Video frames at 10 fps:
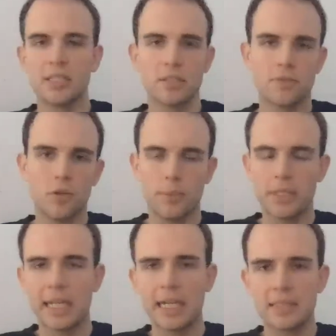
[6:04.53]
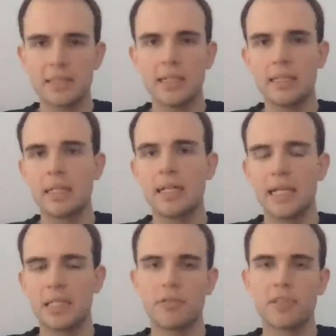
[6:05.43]
form on the outside and
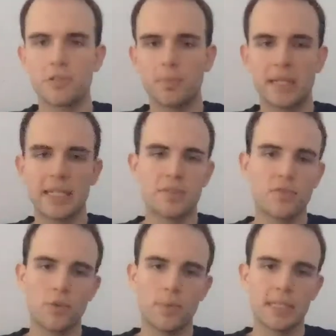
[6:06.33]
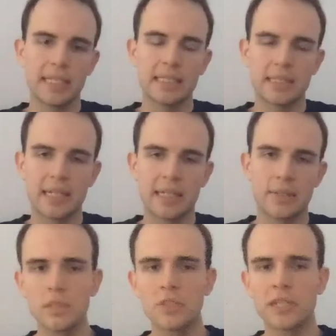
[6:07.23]
terrestrial planets form on the inside,
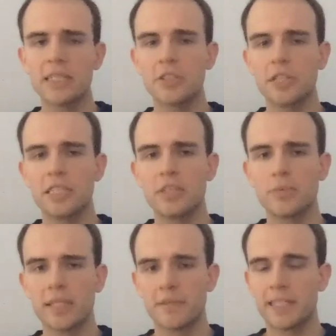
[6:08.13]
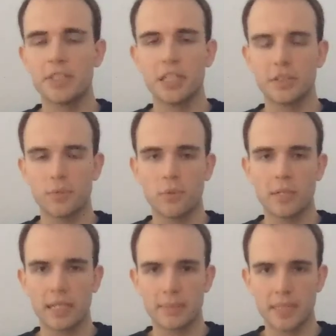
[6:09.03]
right? So this is where the phase change of water
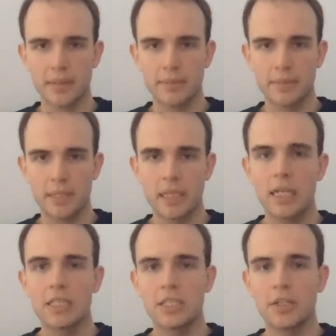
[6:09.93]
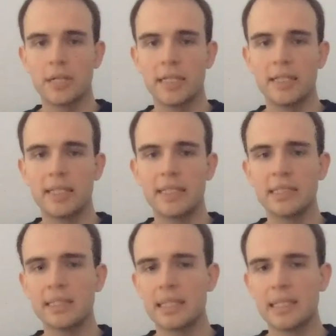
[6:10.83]
comes in. So in the
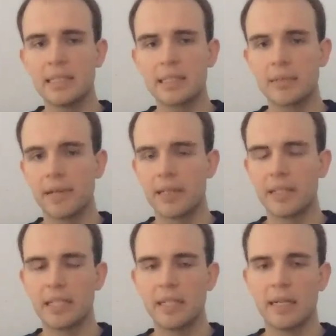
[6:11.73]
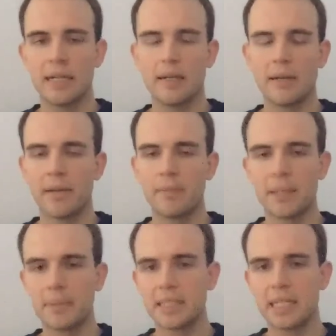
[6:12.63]
dusty disk around
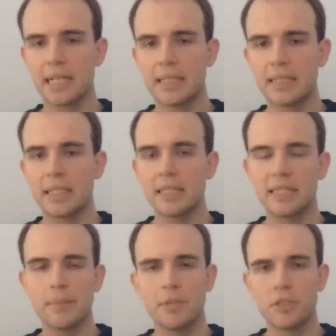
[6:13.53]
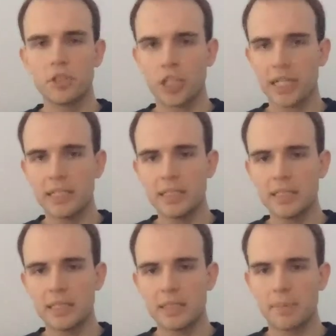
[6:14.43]
baby stars, the temperature
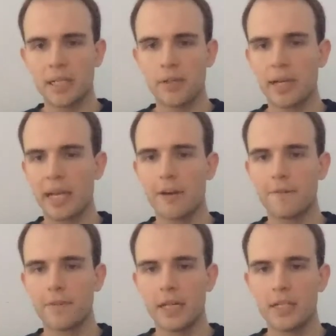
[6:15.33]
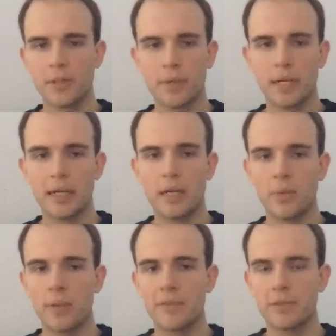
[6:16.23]
changes depending on how far you are
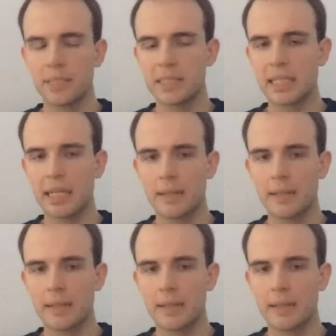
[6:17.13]
away from the star.